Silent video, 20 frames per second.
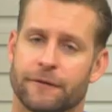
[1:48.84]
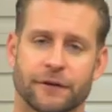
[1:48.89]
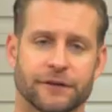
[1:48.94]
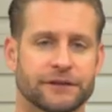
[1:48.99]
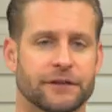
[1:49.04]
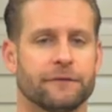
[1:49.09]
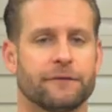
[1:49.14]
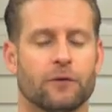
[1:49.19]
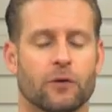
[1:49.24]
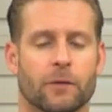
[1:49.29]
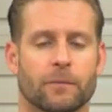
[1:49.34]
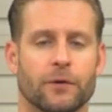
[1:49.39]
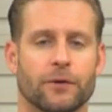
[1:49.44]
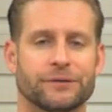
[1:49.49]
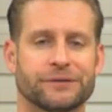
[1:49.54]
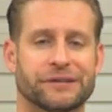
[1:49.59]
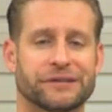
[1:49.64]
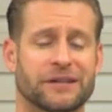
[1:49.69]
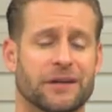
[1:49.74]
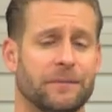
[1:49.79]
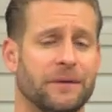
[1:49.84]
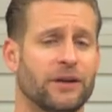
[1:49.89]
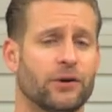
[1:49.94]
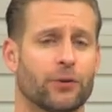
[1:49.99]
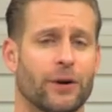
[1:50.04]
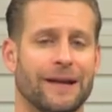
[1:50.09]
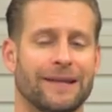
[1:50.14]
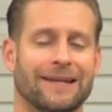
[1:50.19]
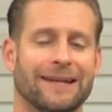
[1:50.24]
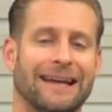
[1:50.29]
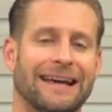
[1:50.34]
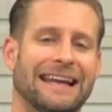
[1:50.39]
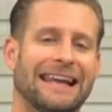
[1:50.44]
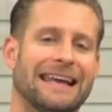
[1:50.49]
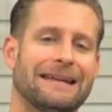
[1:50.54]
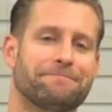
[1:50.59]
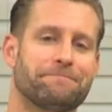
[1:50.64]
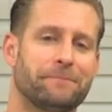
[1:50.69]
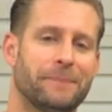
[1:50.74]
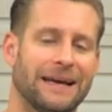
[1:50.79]
First and foremost, it's going to be great to get
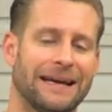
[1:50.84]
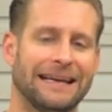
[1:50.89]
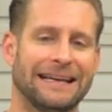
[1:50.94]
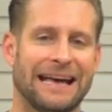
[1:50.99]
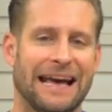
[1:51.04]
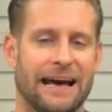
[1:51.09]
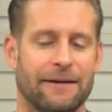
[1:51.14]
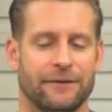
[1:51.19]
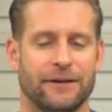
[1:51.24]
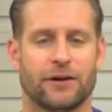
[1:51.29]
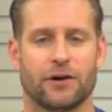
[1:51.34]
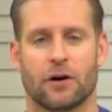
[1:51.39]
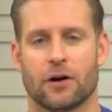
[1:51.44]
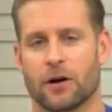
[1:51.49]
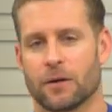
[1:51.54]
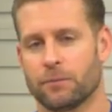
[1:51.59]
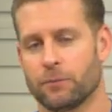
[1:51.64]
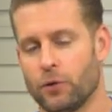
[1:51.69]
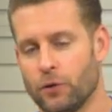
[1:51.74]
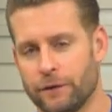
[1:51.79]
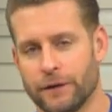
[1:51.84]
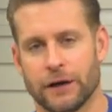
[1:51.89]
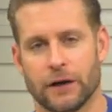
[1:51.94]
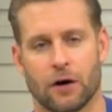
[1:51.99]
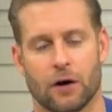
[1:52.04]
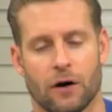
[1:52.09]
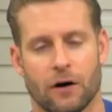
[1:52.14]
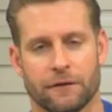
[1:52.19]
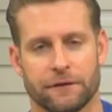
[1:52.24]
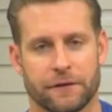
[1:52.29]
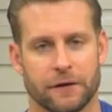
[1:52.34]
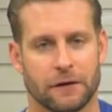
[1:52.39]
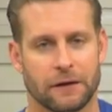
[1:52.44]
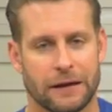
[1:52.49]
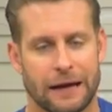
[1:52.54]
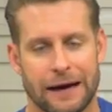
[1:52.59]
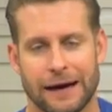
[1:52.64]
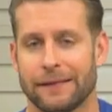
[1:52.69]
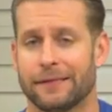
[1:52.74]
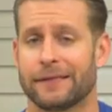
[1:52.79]
a big, heavy car moving off the
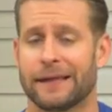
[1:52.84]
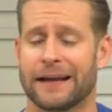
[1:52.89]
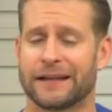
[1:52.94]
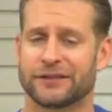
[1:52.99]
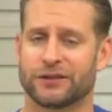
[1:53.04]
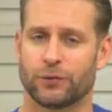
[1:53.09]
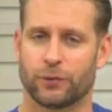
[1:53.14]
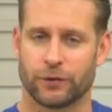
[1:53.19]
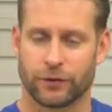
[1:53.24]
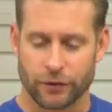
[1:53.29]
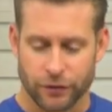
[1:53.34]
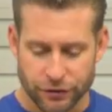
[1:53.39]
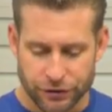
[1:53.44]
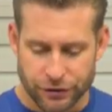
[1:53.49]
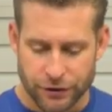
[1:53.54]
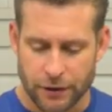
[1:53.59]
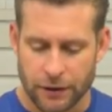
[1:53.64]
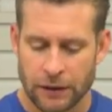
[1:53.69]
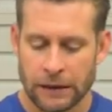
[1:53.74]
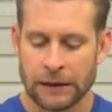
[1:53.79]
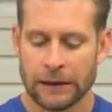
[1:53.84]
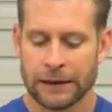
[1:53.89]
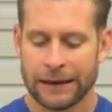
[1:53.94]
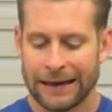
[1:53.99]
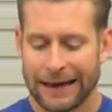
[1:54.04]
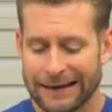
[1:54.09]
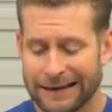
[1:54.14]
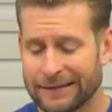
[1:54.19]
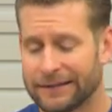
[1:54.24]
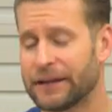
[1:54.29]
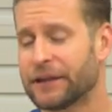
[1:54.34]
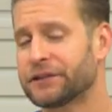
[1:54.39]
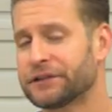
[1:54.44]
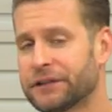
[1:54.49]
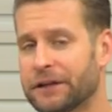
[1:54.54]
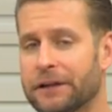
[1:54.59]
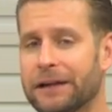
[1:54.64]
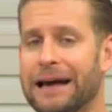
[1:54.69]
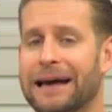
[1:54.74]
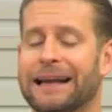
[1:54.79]
line thanks to inertia. In
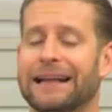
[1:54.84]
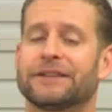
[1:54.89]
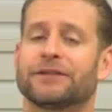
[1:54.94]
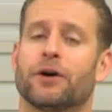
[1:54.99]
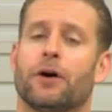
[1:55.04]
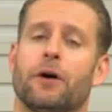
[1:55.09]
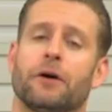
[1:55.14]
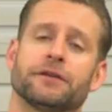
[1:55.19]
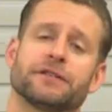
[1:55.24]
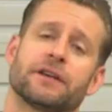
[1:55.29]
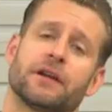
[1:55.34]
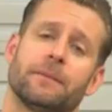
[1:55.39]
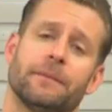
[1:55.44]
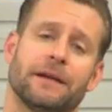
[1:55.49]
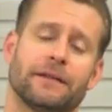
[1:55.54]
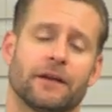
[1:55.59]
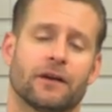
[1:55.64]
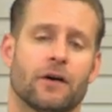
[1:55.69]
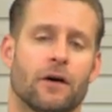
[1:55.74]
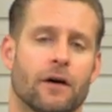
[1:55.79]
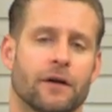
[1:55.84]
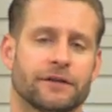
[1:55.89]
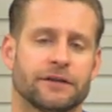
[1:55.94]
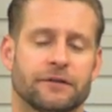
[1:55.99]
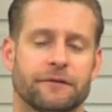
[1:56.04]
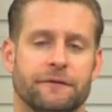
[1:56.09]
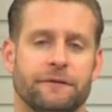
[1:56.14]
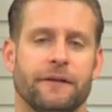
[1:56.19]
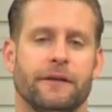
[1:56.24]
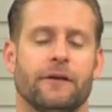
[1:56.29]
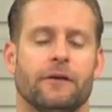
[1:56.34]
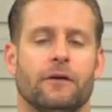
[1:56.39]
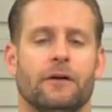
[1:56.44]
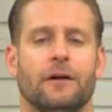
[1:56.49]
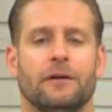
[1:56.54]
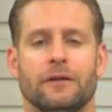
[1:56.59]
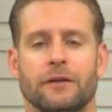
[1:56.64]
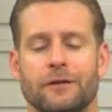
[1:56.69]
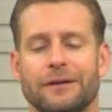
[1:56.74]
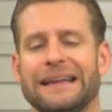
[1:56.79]
addition to that, it's also going to make the car just
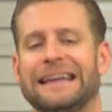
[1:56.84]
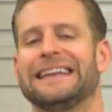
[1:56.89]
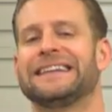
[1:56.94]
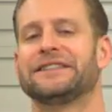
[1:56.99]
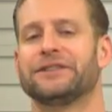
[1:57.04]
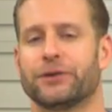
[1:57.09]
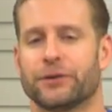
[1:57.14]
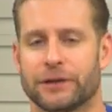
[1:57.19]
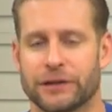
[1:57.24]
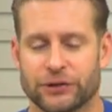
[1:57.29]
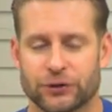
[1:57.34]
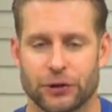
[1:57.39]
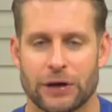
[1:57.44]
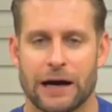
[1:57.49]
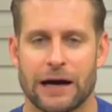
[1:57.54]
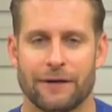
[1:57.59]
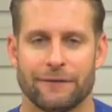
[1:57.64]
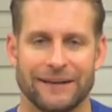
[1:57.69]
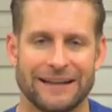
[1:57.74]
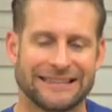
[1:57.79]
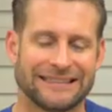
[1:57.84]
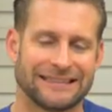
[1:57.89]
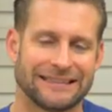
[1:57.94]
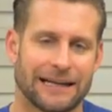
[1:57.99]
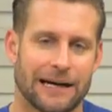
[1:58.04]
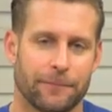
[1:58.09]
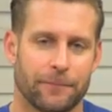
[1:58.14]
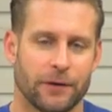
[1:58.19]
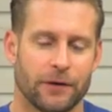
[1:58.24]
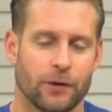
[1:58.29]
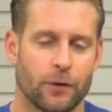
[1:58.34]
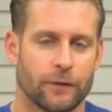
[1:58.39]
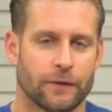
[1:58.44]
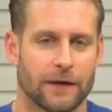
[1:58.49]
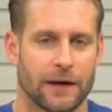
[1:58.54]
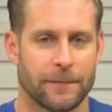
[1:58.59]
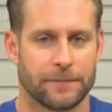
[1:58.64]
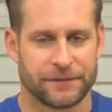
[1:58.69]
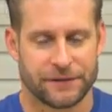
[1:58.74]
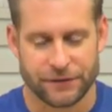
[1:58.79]
feel a little easier to drive in stop-and-go
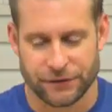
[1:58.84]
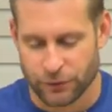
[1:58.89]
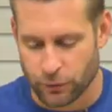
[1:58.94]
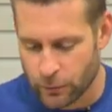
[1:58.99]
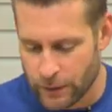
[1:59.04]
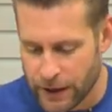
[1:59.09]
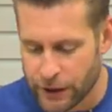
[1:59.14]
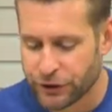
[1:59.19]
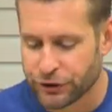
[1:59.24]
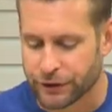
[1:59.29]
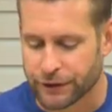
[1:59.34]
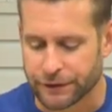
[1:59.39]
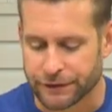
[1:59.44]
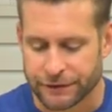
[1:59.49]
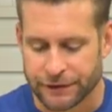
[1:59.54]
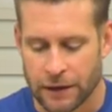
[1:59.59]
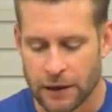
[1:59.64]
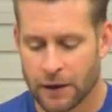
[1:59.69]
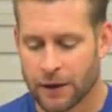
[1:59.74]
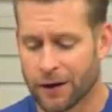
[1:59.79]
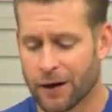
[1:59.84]
type situations.